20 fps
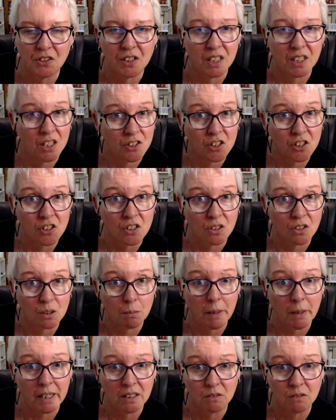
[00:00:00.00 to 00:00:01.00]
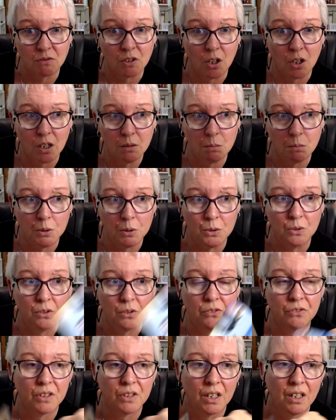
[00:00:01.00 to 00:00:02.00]
and he's just got to make the right
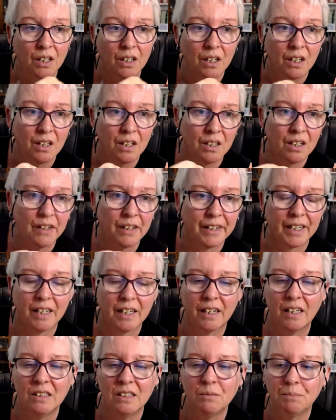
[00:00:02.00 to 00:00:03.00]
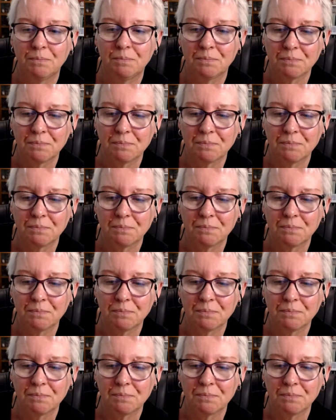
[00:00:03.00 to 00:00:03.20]
move. Okay.